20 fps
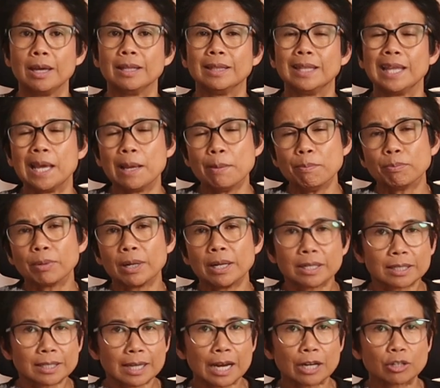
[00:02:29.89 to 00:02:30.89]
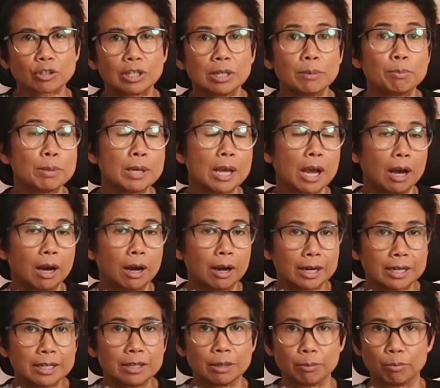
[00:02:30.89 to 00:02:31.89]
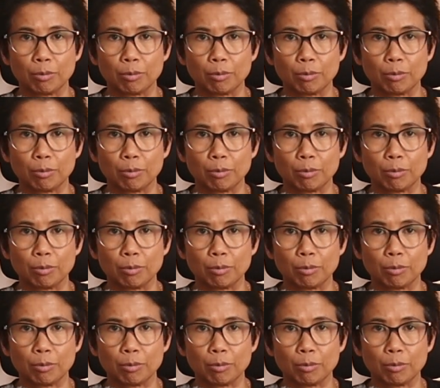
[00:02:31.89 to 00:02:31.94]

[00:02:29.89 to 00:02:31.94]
the implant is actually behind the